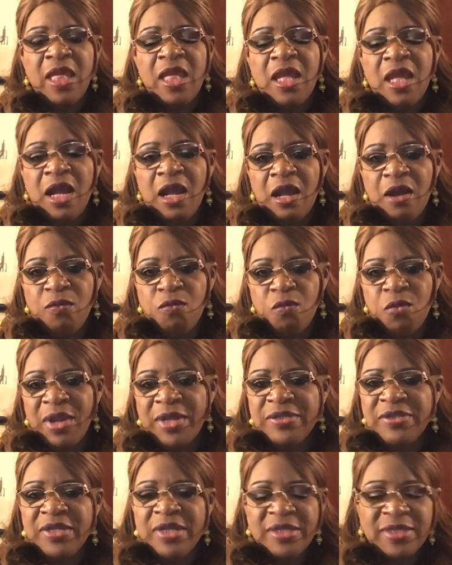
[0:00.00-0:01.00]
uh,
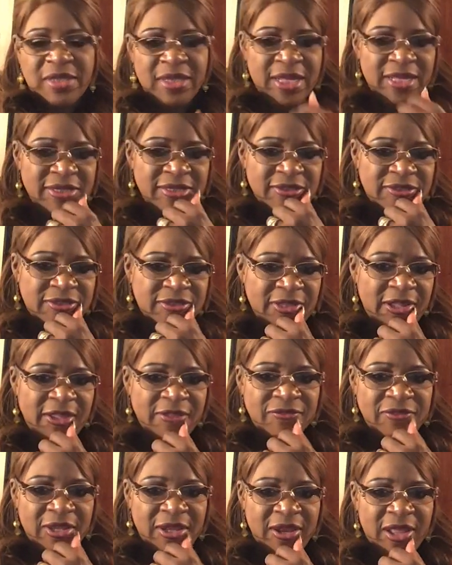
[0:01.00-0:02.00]
one young lady
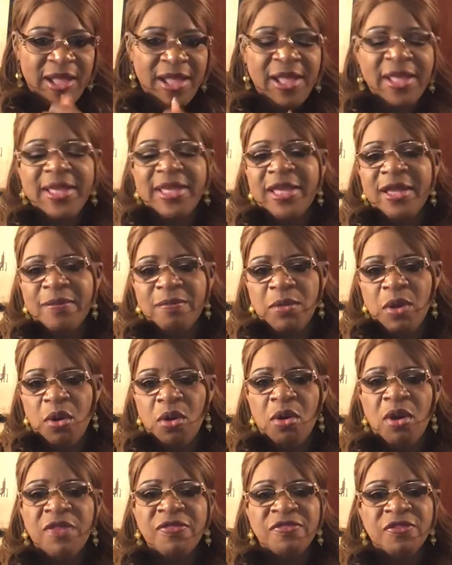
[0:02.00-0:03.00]
said that I am
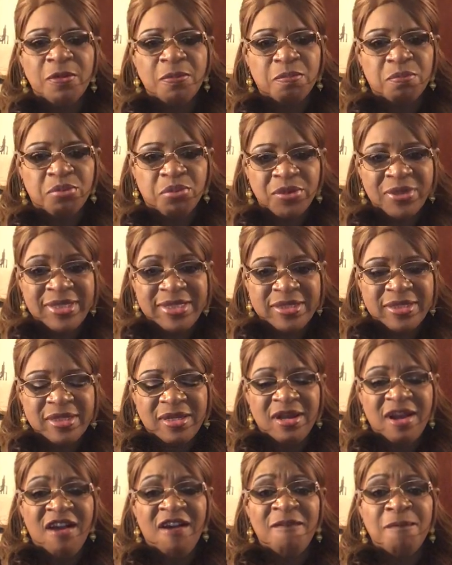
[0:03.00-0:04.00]
on the brink
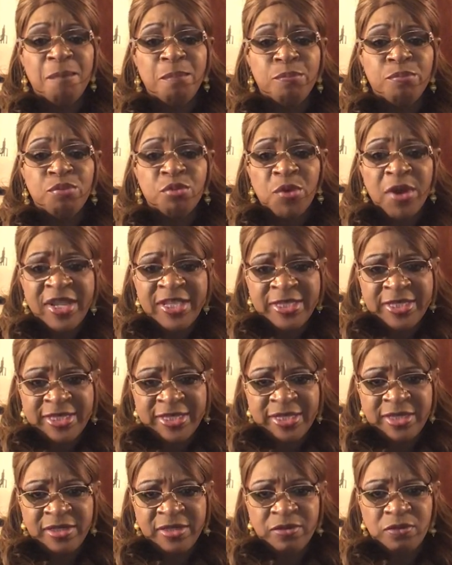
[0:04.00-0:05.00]
of
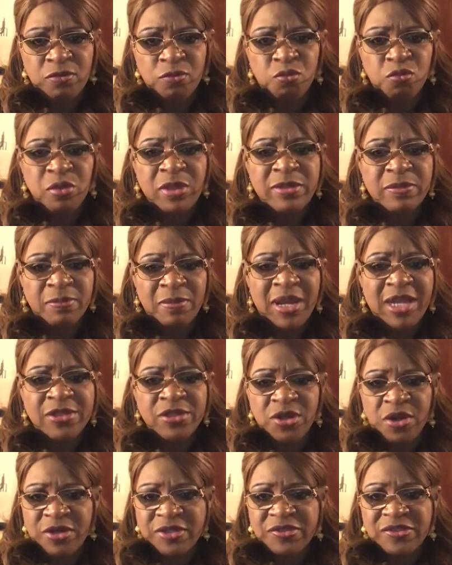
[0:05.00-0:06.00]
breaking with my
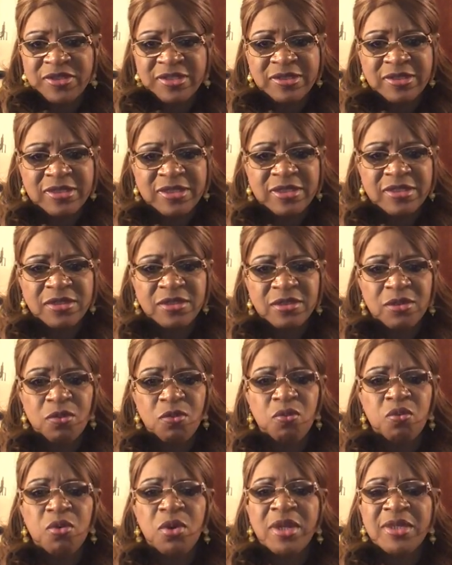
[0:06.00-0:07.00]
narcissist.
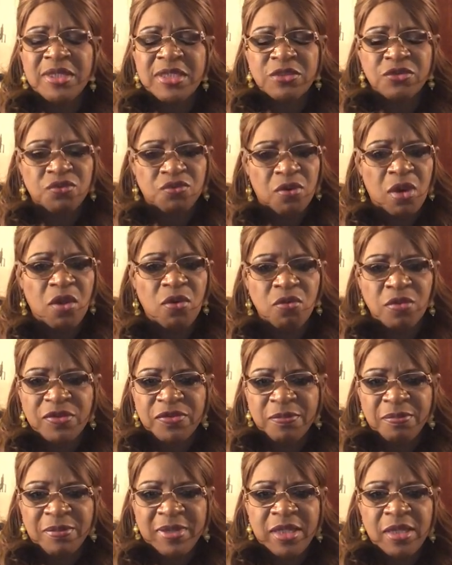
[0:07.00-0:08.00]
What is wrong
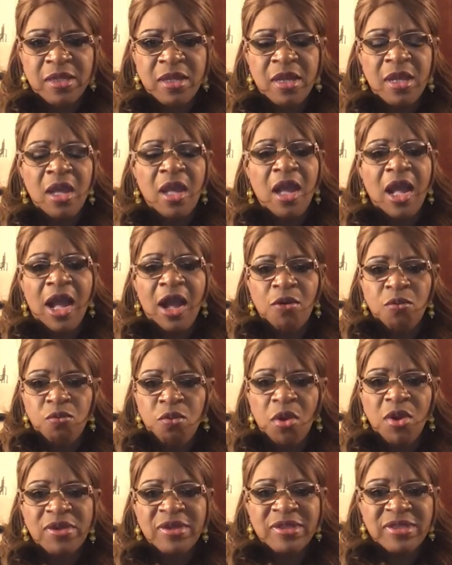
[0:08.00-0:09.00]
with me? I
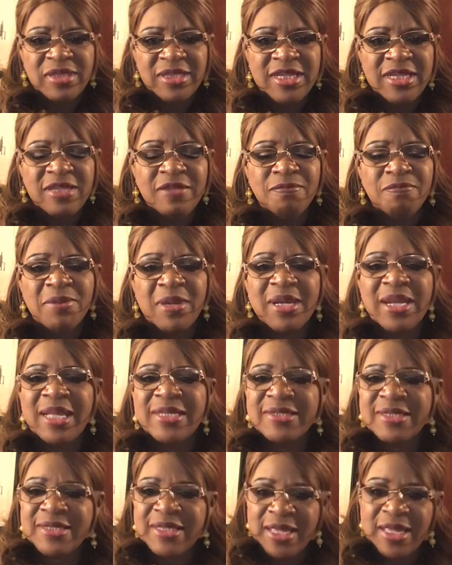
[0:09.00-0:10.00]
want to leave, but
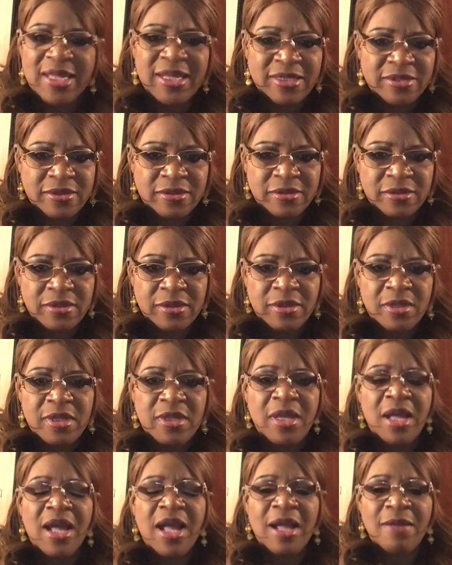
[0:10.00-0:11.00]
I can't.
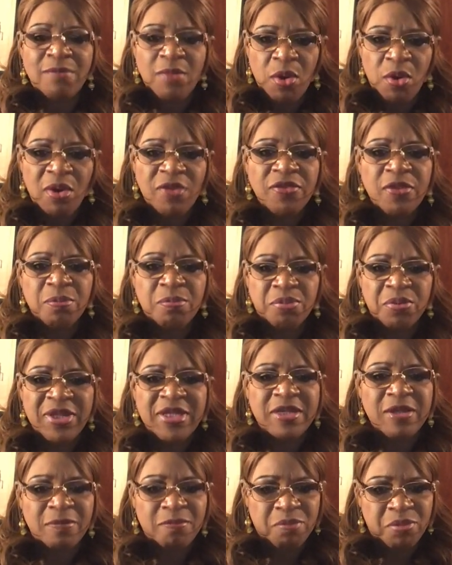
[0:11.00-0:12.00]
I'm on the
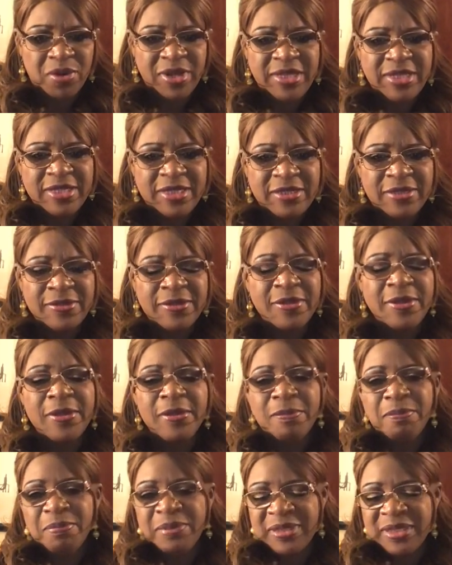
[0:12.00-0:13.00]
brink of breaking.
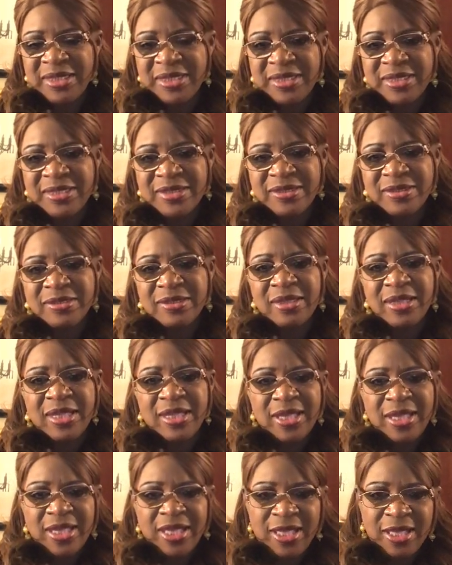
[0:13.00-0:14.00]
Please
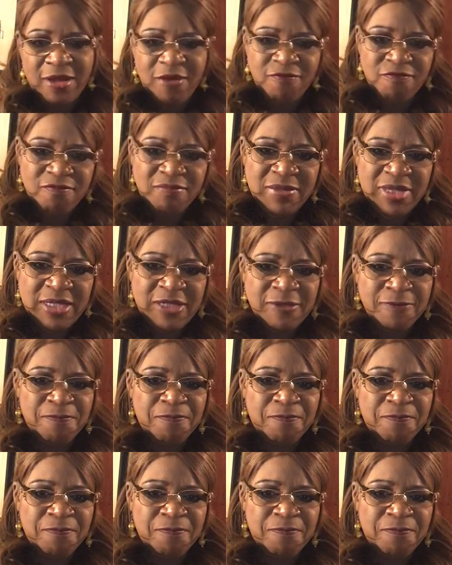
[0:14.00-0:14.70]
help me.